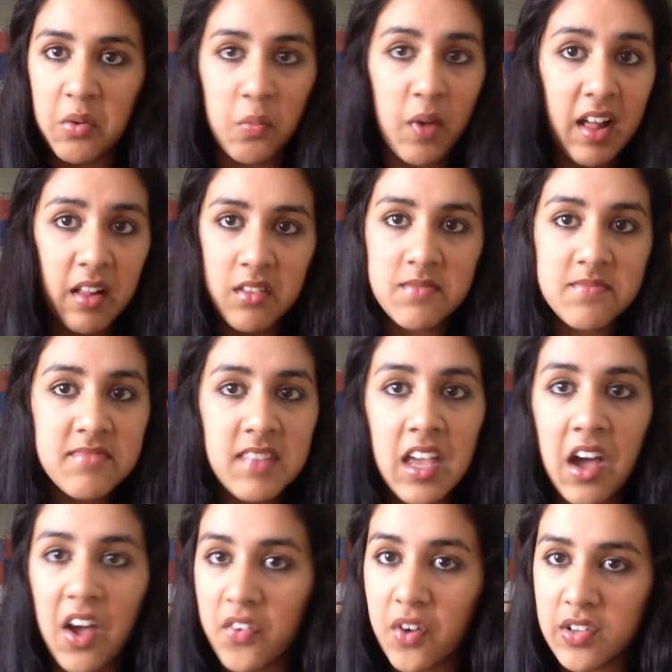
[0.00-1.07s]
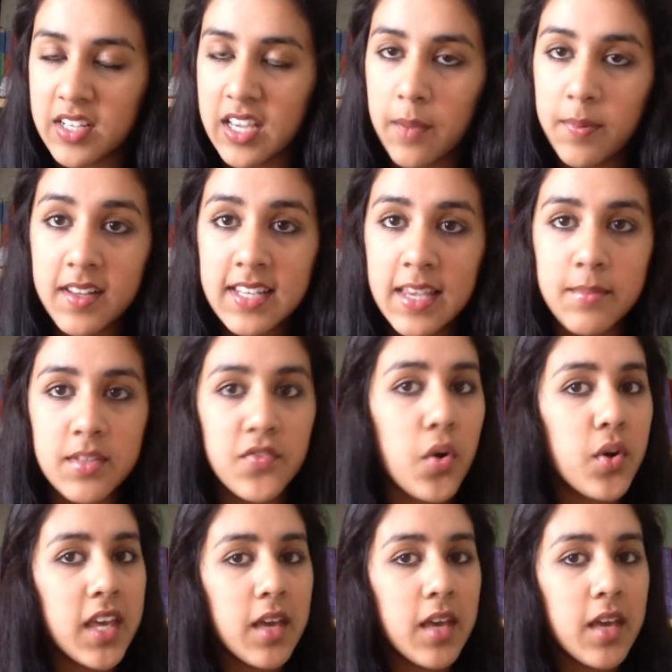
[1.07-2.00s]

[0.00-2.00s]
Well, got a couple of tips for